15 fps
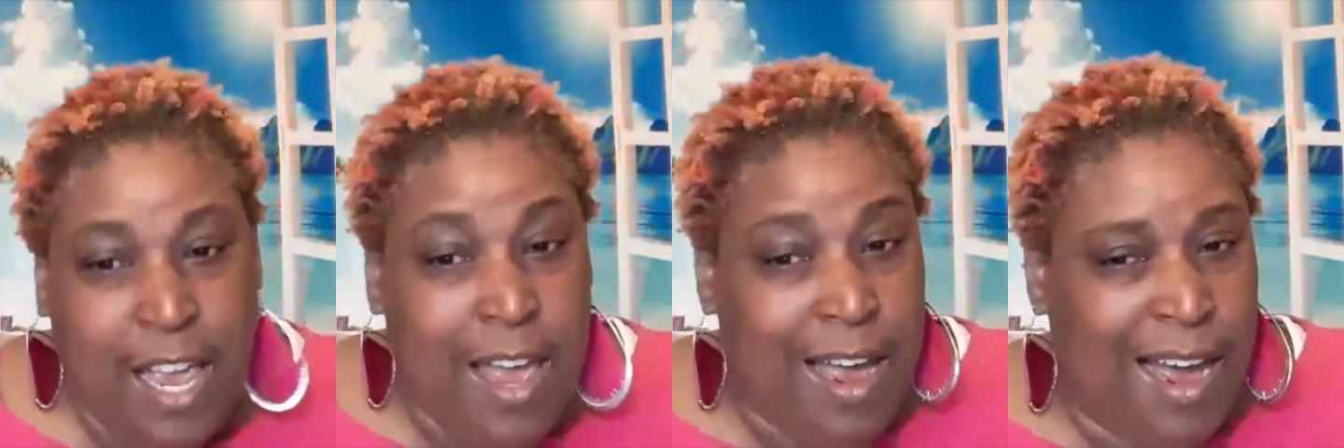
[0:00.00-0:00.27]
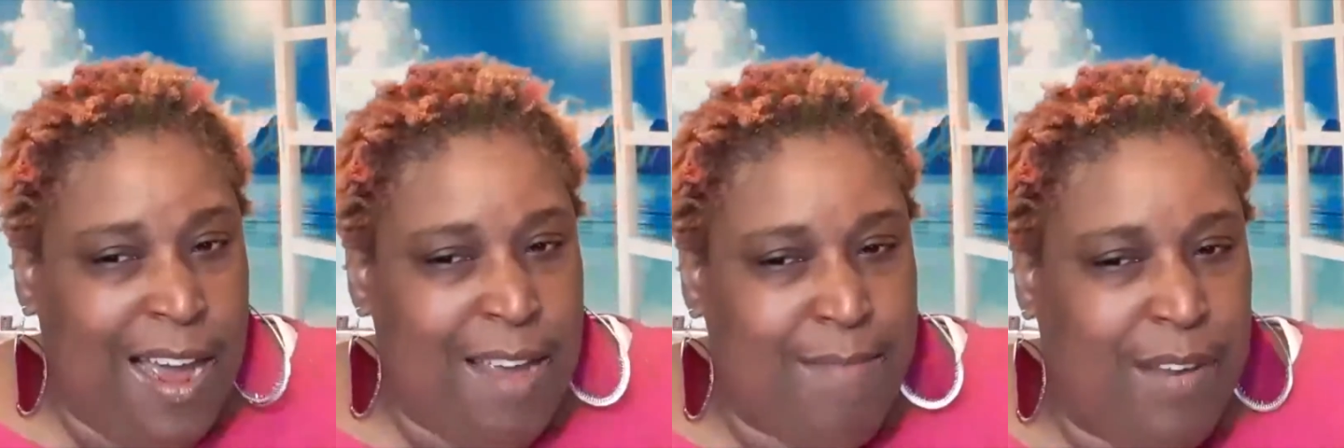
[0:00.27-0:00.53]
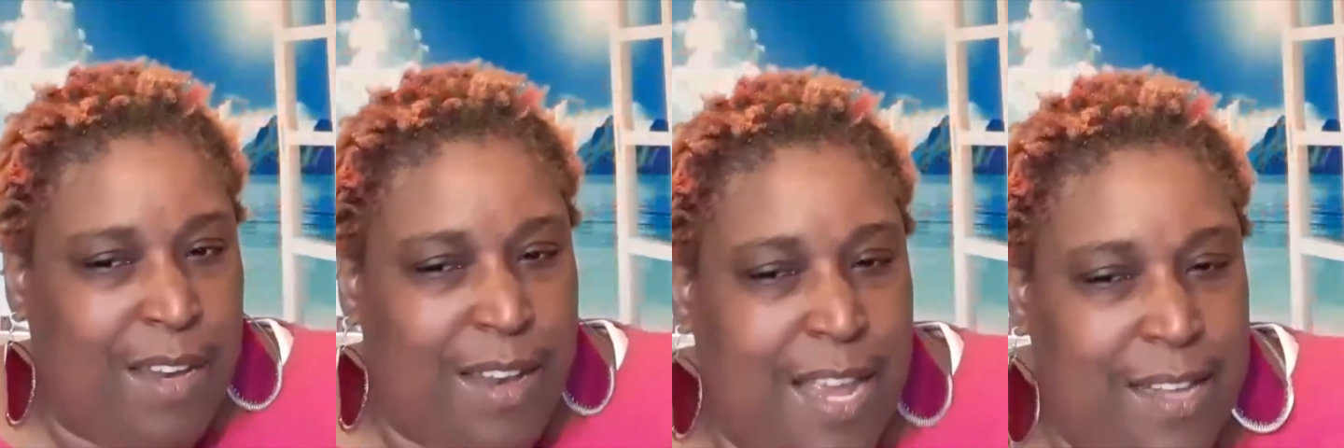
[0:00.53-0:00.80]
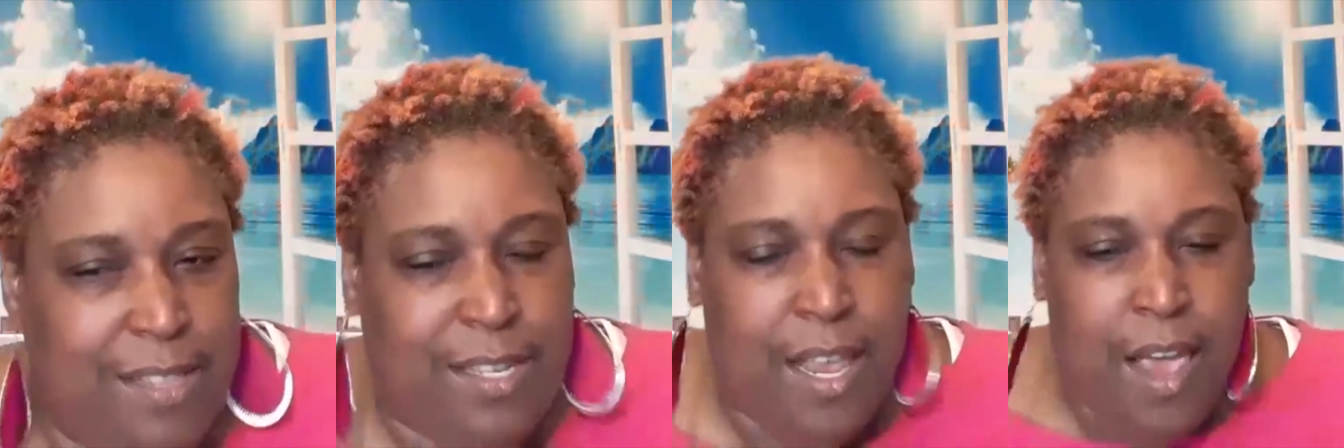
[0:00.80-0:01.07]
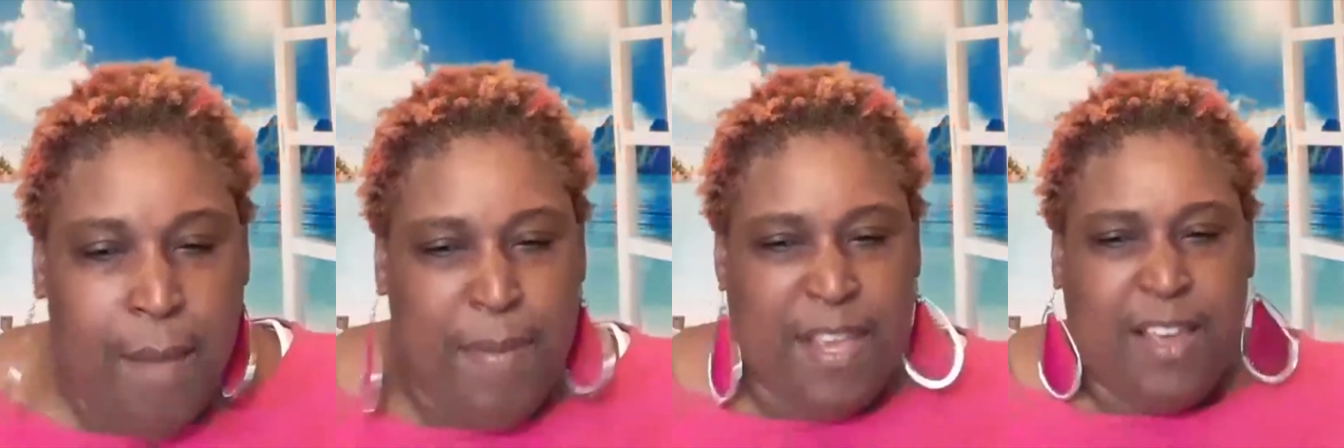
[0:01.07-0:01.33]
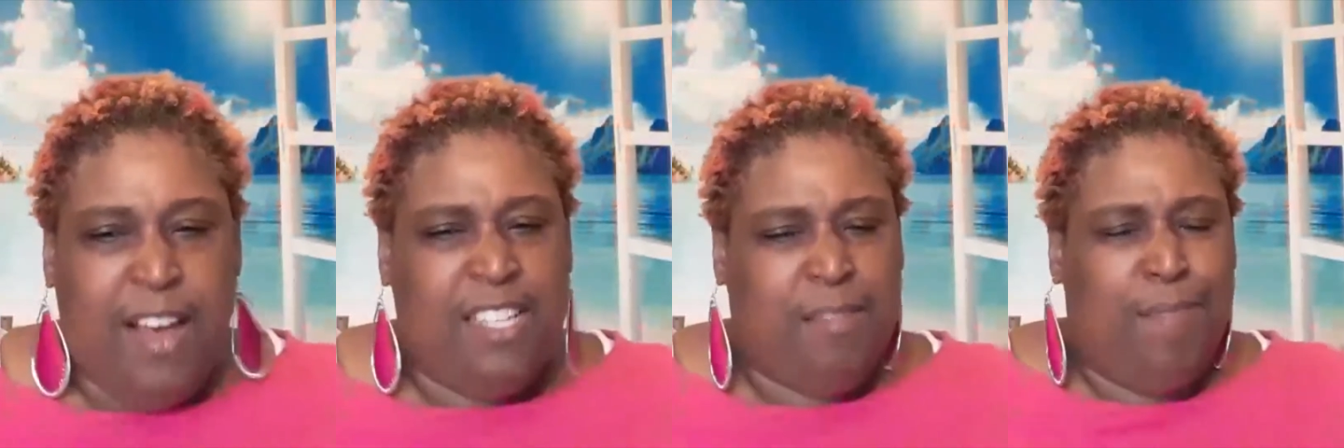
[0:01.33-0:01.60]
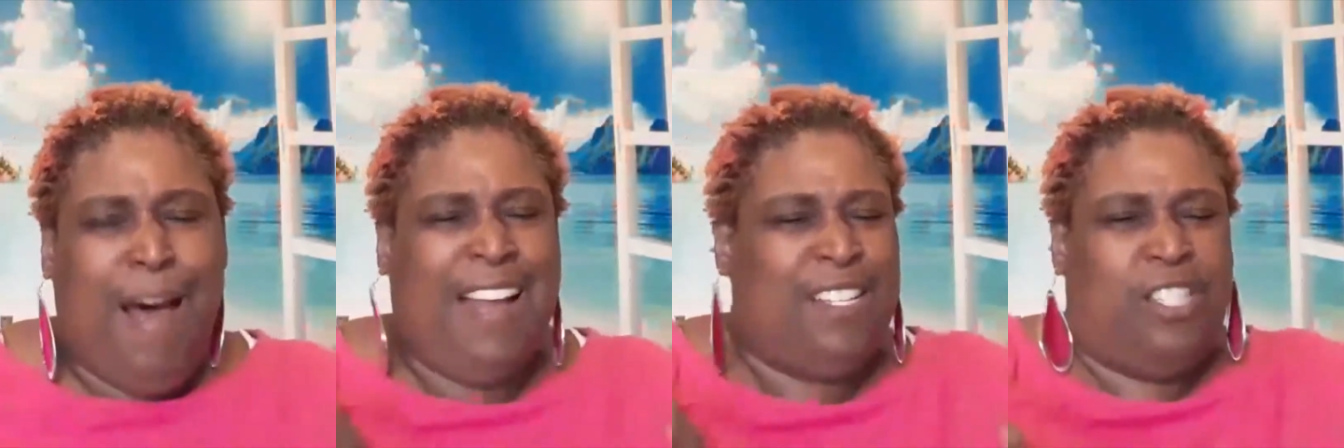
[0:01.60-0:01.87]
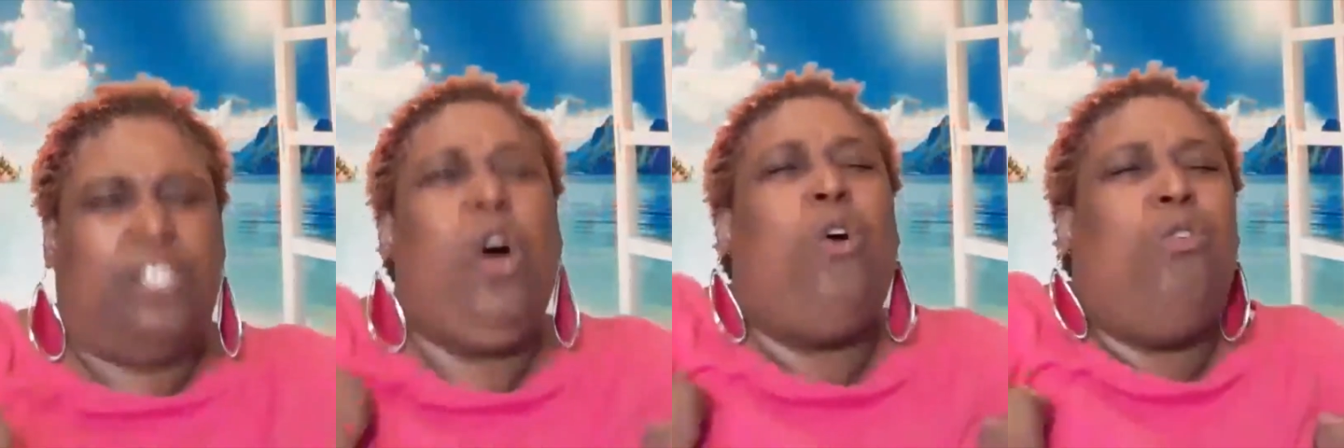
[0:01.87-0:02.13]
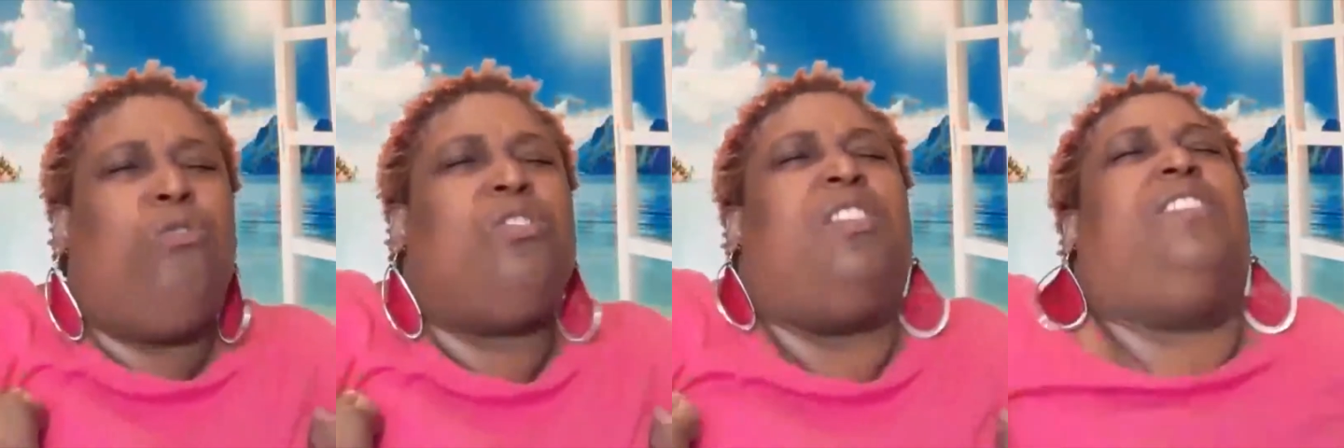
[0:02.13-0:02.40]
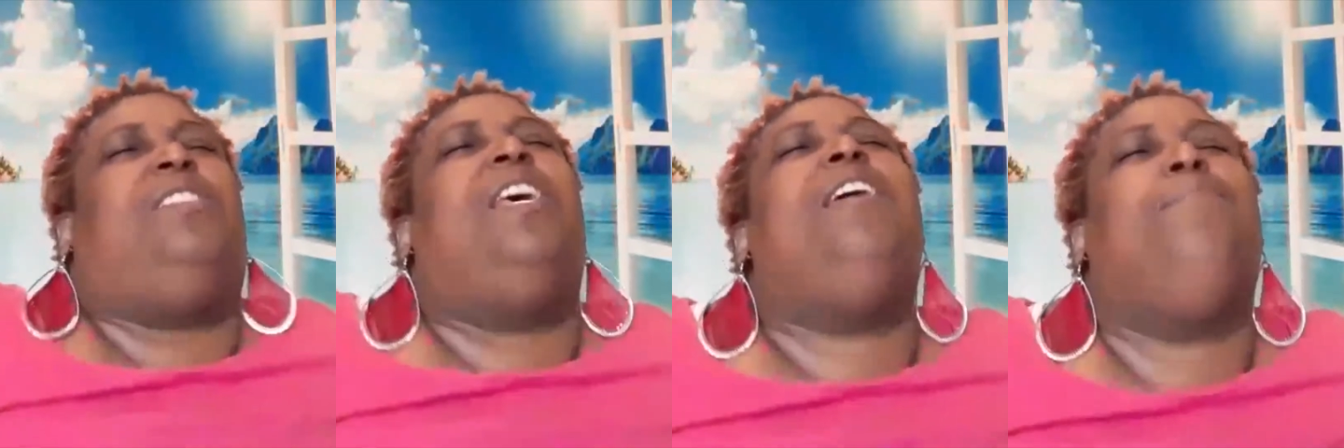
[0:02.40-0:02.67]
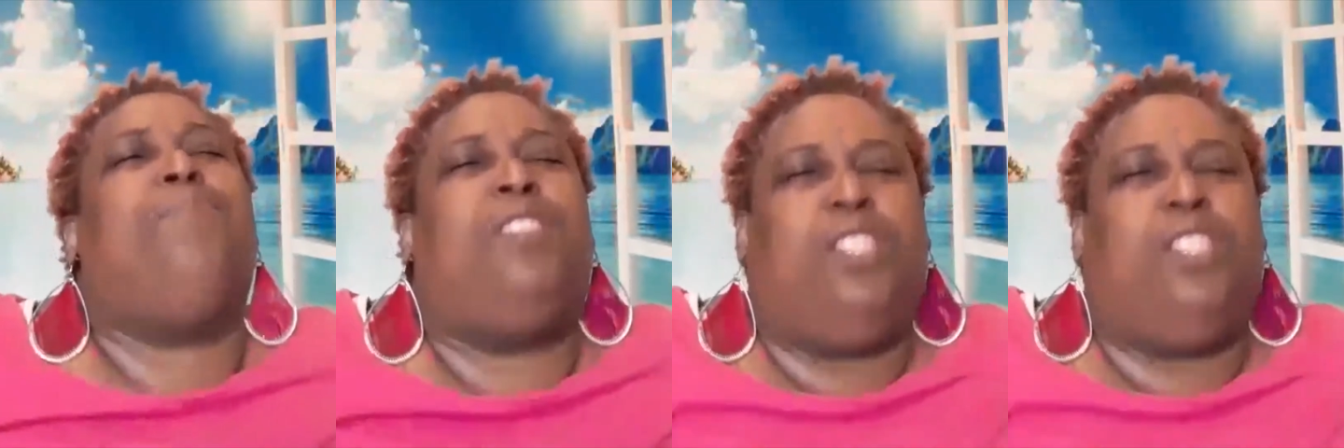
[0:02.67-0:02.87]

I'm late because my soul's attempts